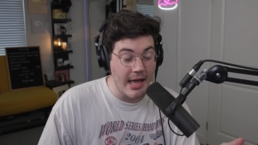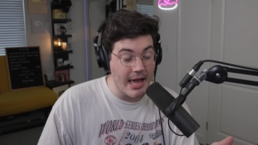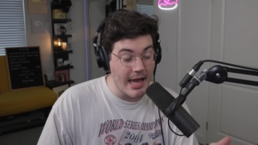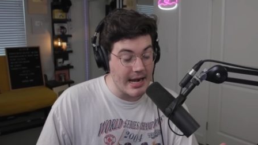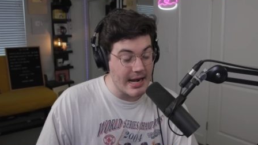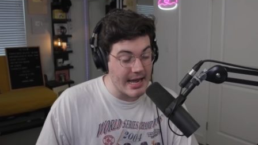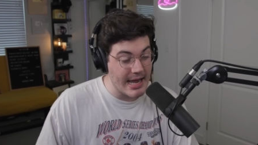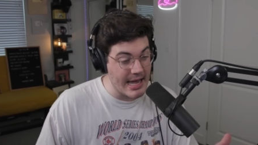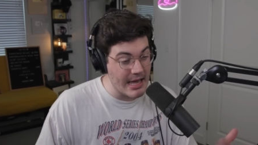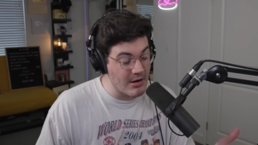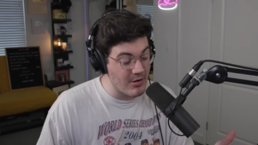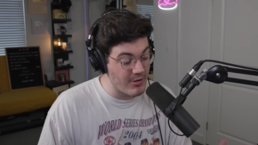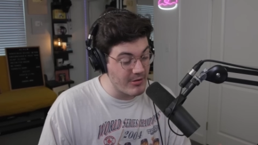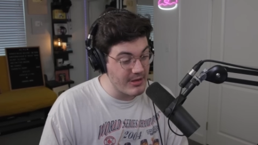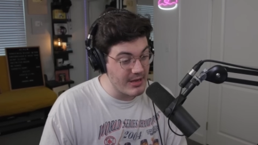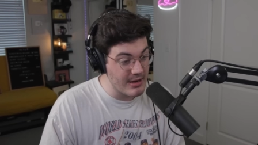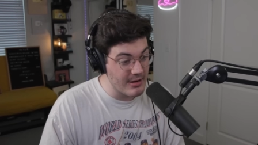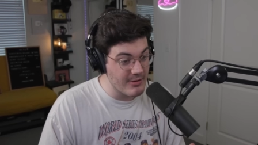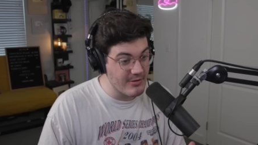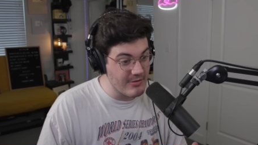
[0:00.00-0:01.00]
and I had all
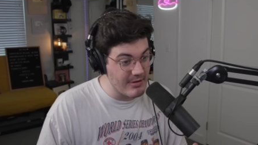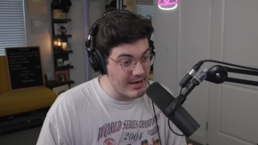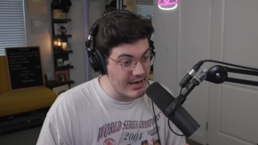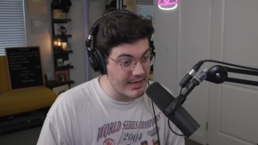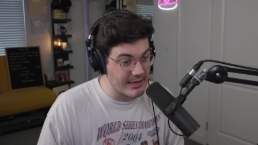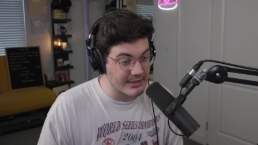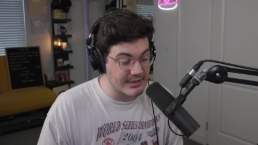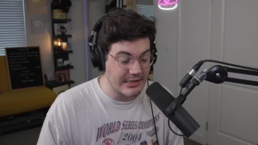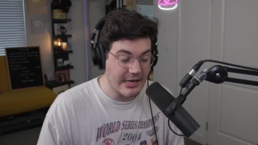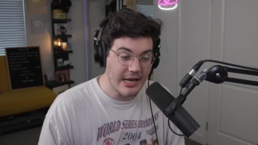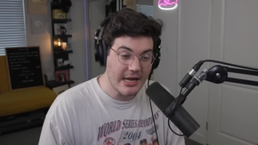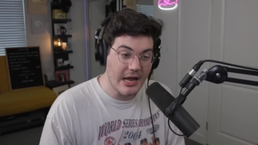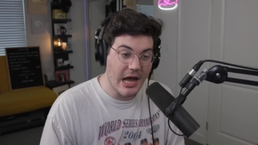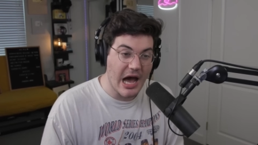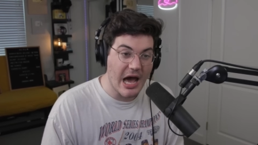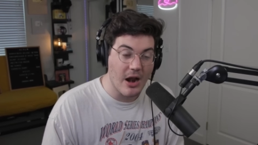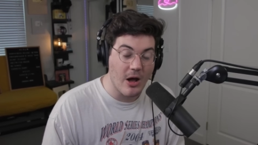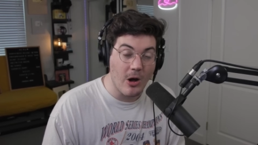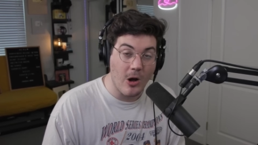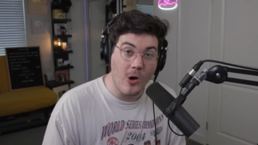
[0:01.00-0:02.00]
the ingredients, and I
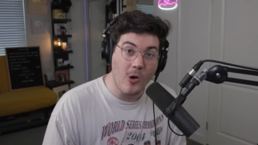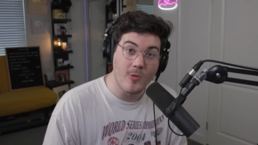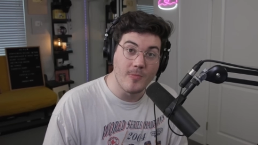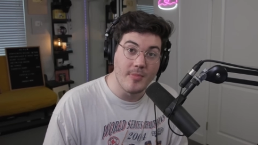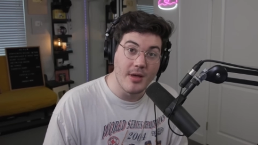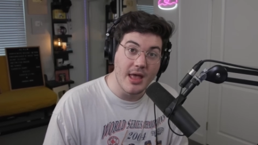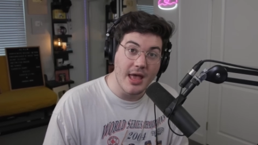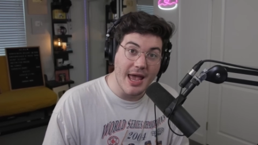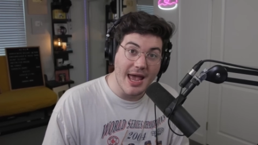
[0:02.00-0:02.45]
got home,